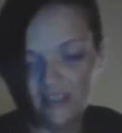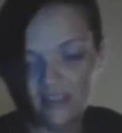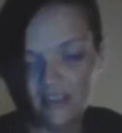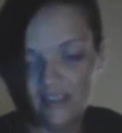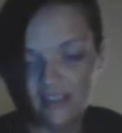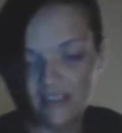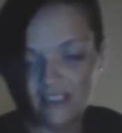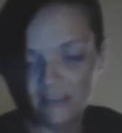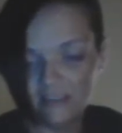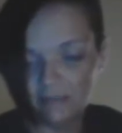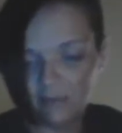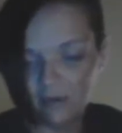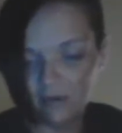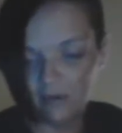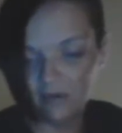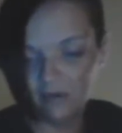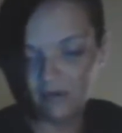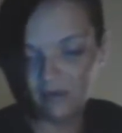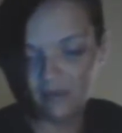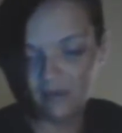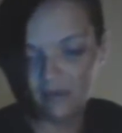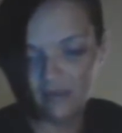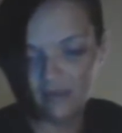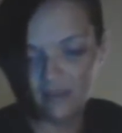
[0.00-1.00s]
his
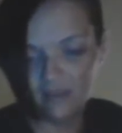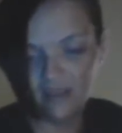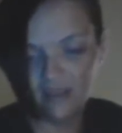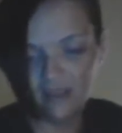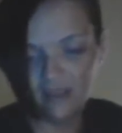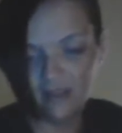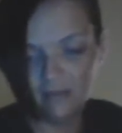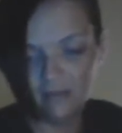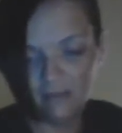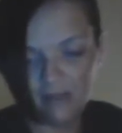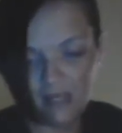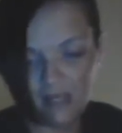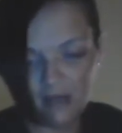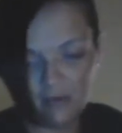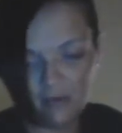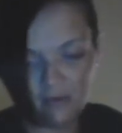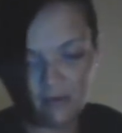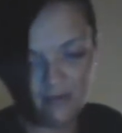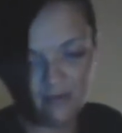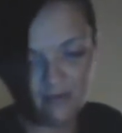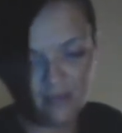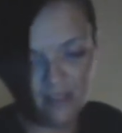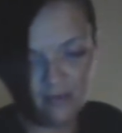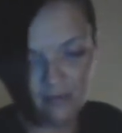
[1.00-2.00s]
pardon power